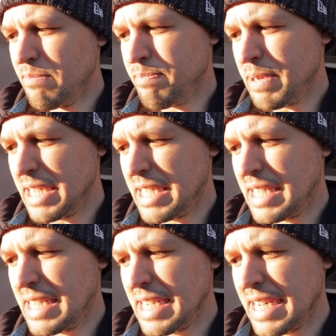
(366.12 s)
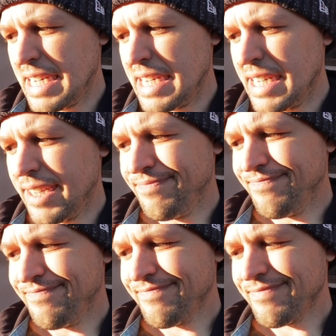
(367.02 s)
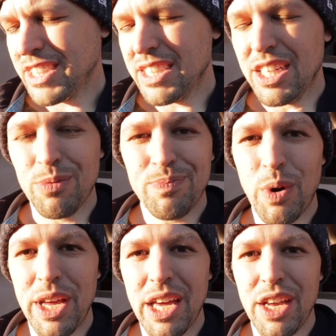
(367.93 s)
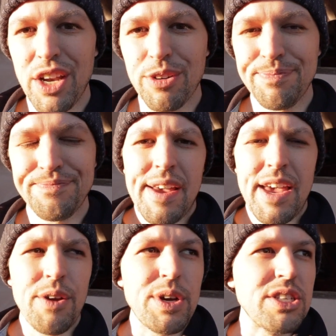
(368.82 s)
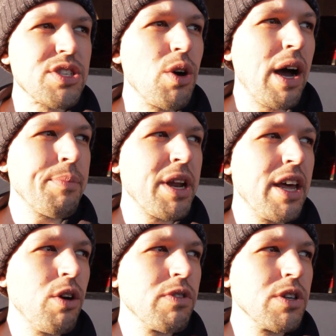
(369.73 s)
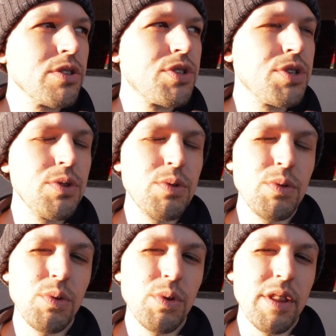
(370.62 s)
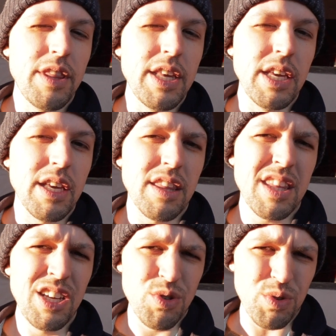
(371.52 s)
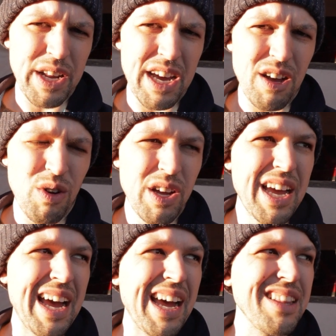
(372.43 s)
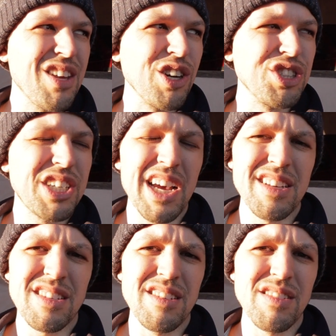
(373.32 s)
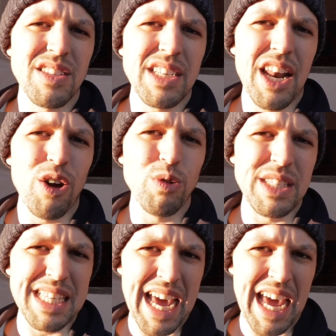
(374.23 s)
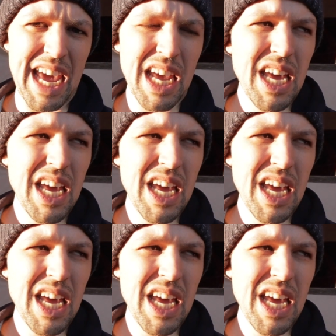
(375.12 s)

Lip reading: But, you know, what are you gonna do? Anyways, so I'm gonna head over to the cathedral now at the Archdiocese of San Jose.